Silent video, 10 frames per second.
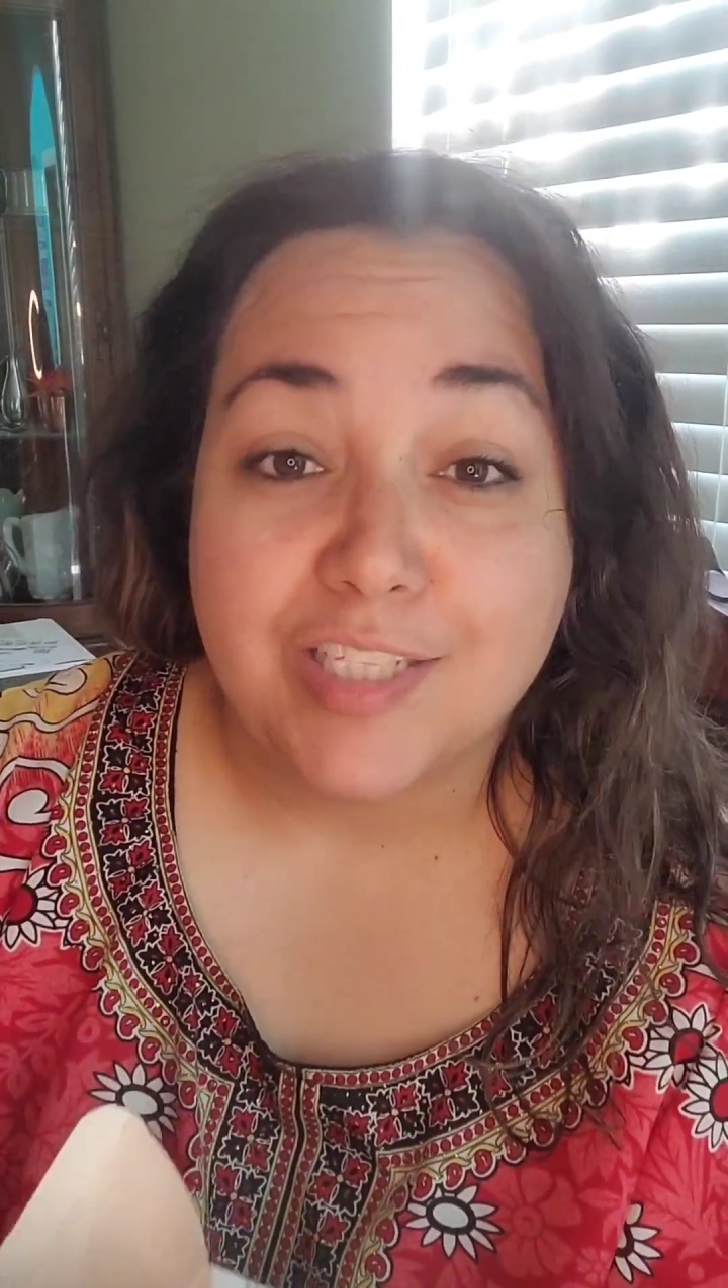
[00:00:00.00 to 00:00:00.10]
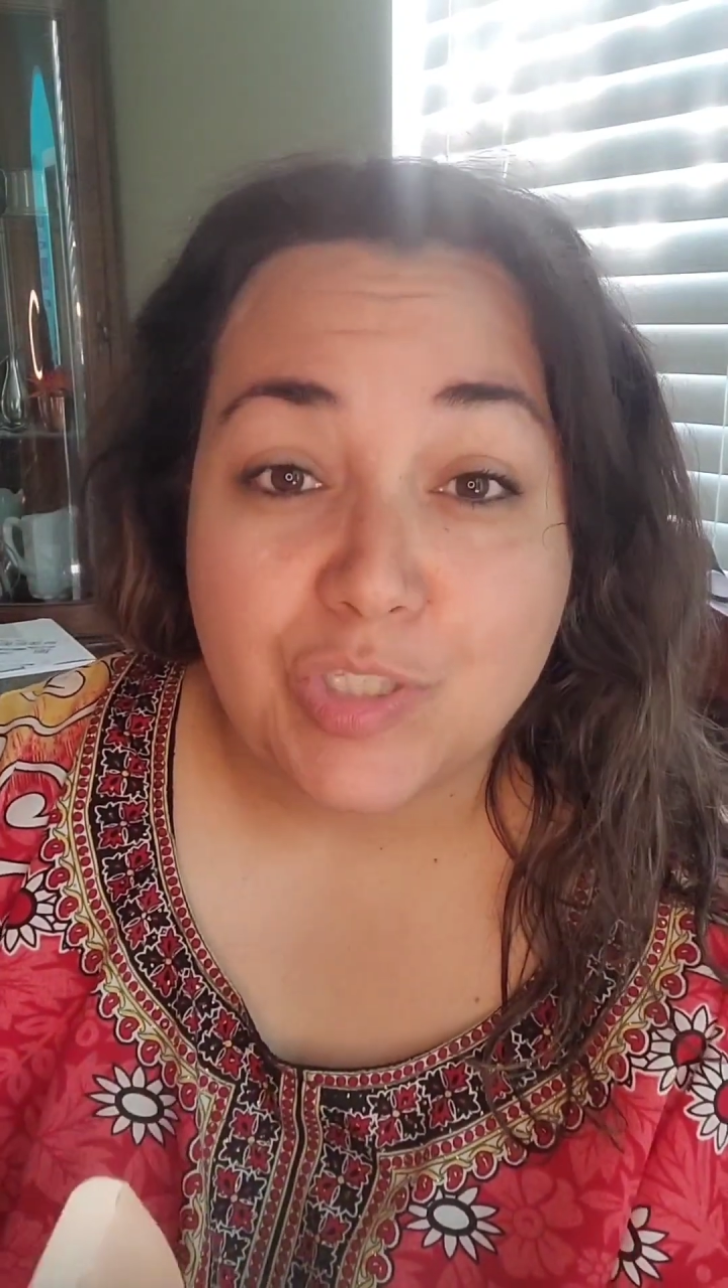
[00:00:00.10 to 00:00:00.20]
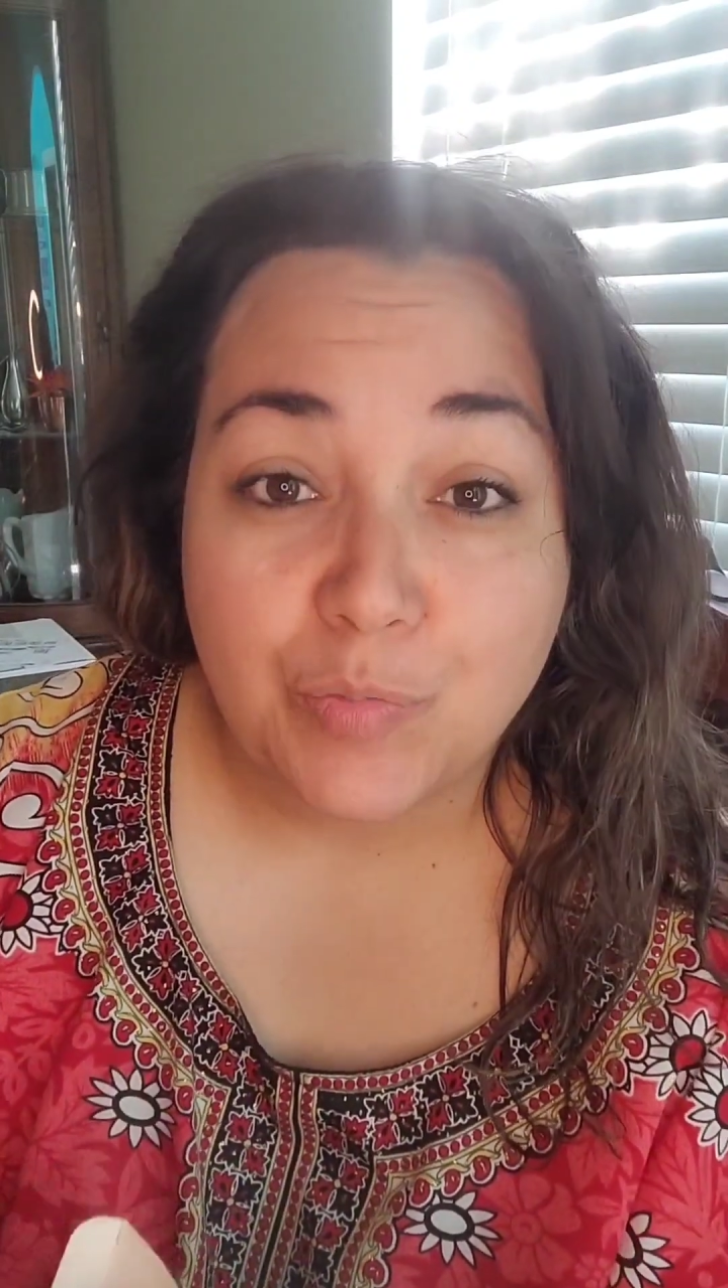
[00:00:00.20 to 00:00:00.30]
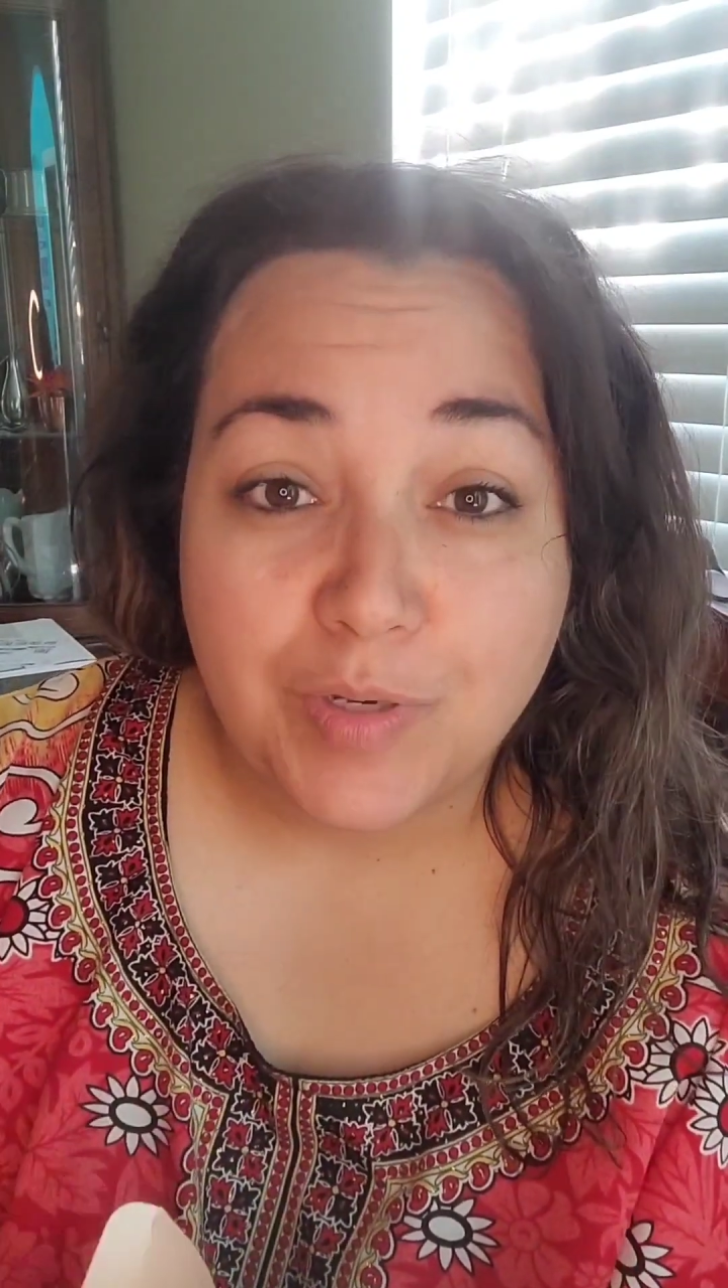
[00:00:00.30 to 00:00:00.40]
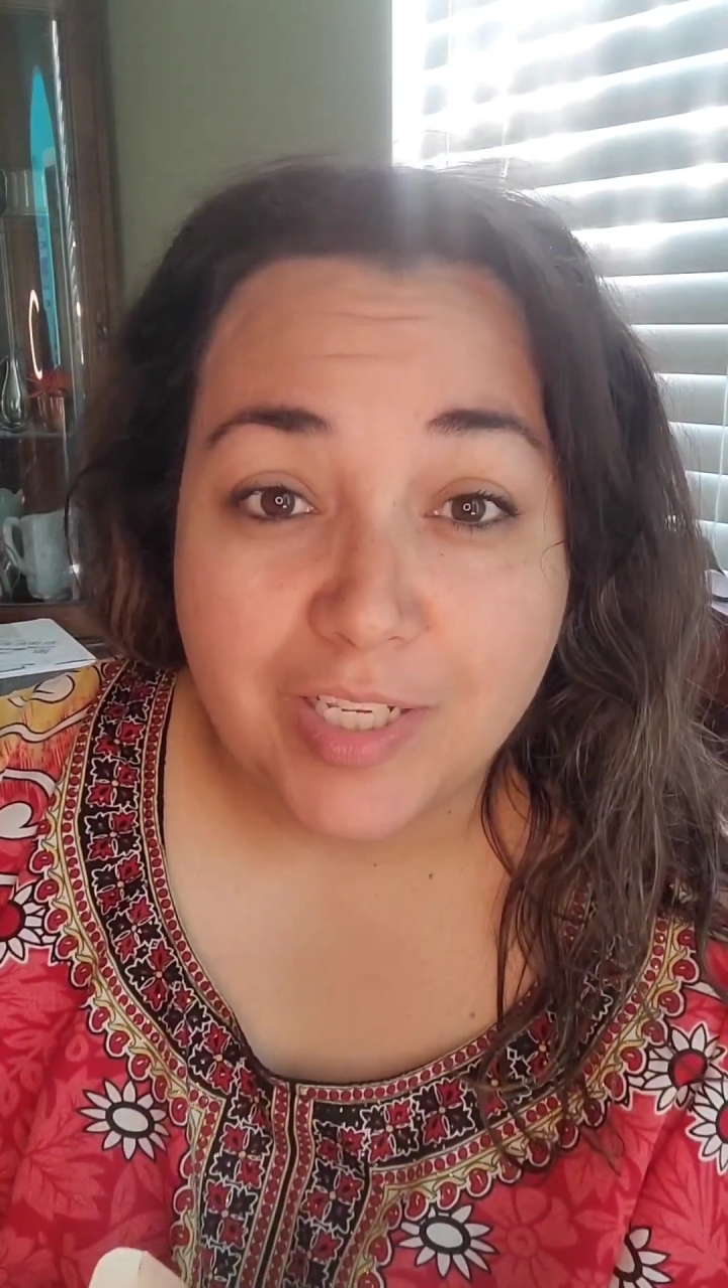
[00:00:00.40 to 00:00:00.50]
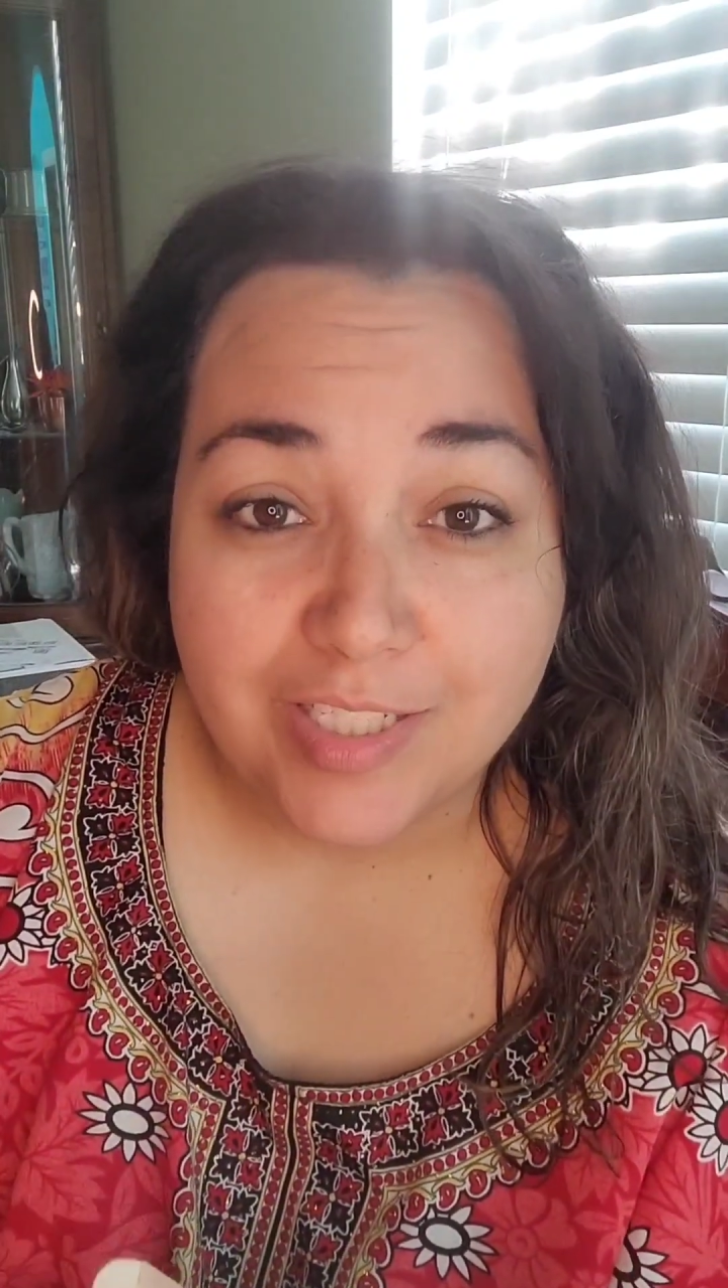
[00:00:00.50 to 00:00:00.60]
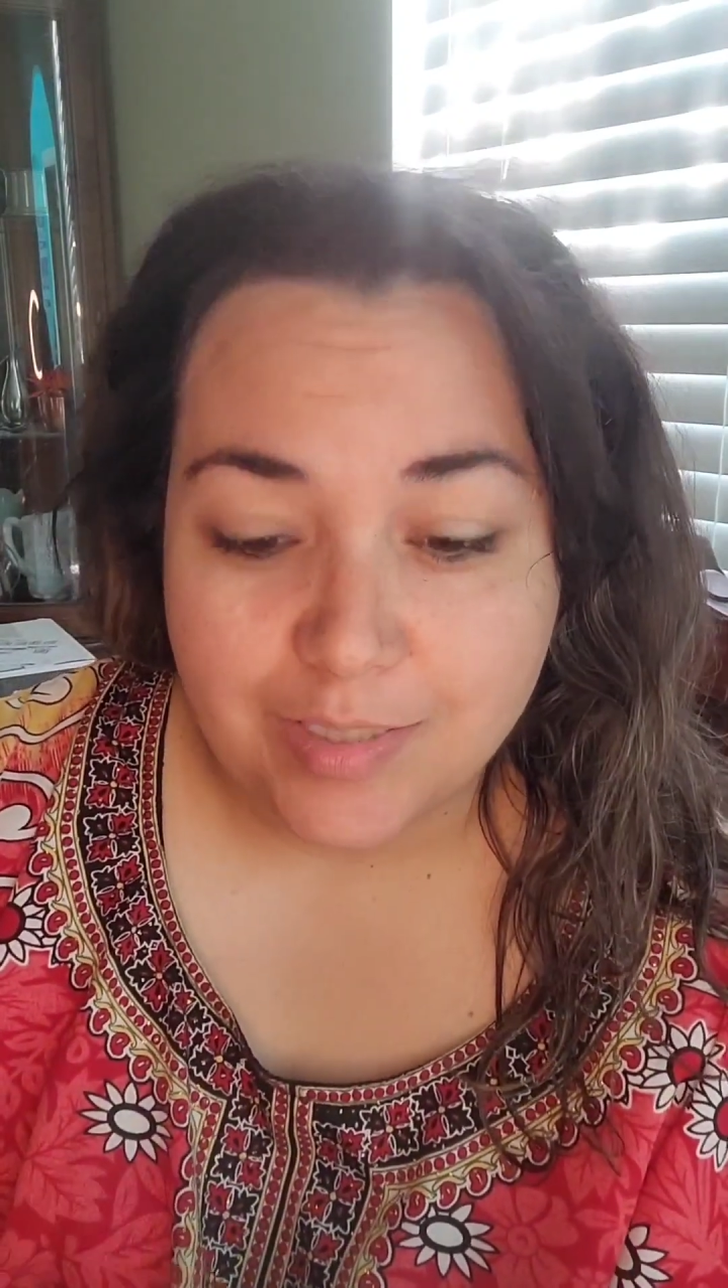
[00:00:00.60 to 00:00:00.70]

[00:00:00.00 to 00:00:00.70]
hope it is,